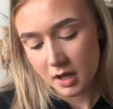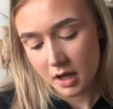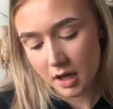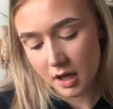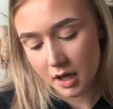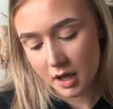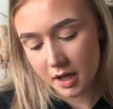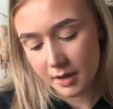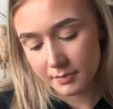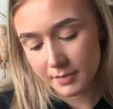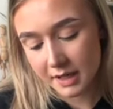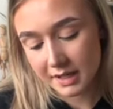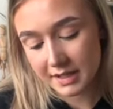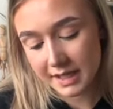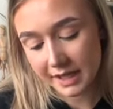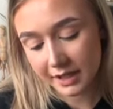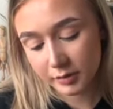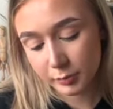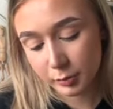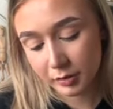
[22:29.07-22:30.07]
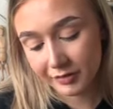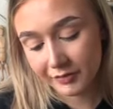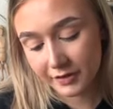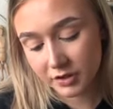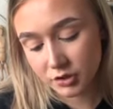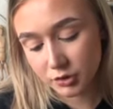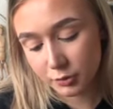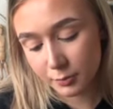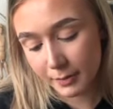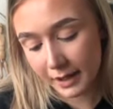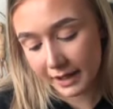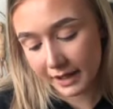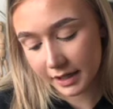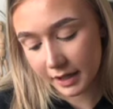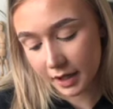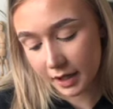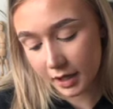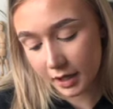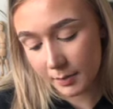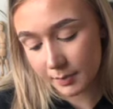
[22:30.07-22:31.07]
Um, NYX Professional
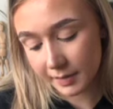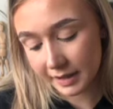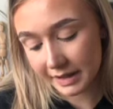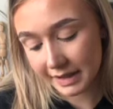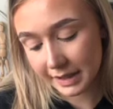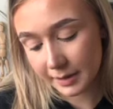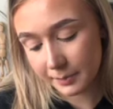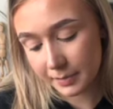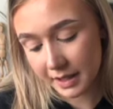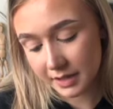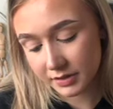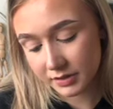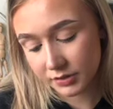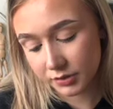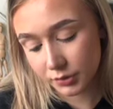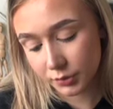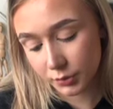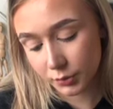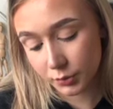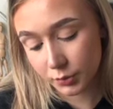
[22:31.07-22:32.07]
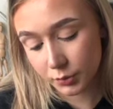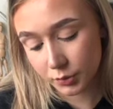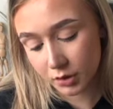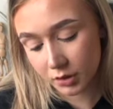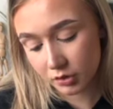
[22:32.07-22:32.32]
Makeup Lip Pencil